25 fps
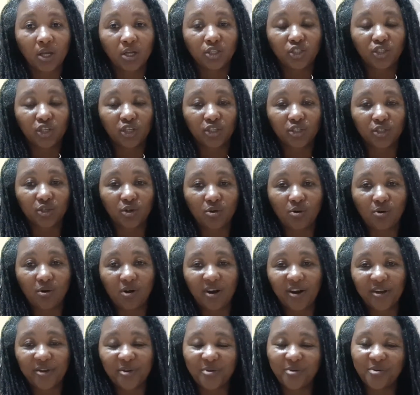just go
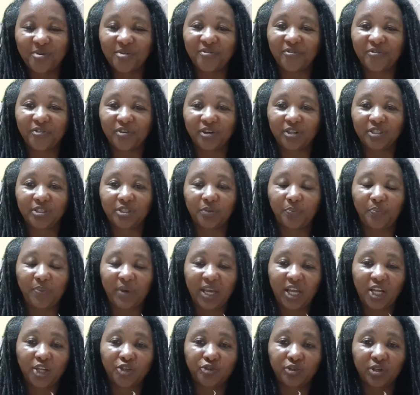on over to
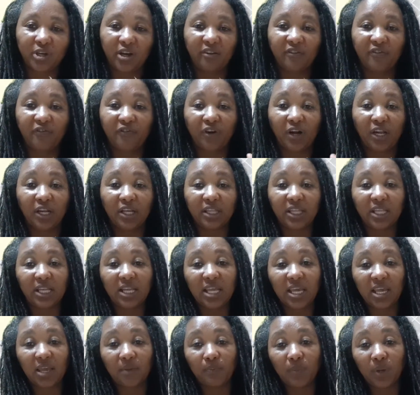Patreon. Follow the
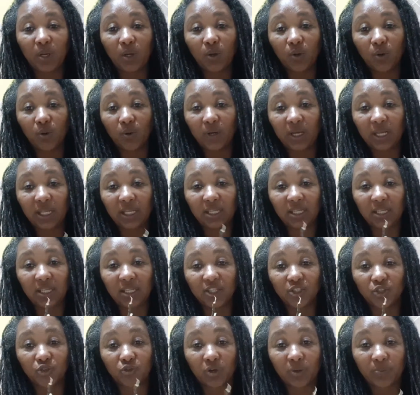link below in the
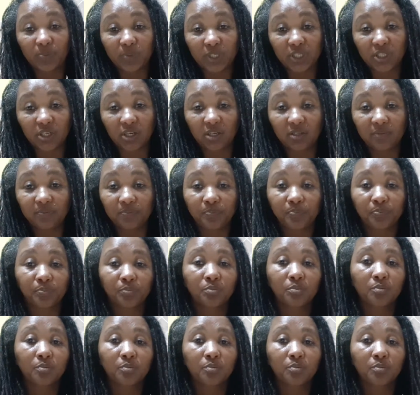description.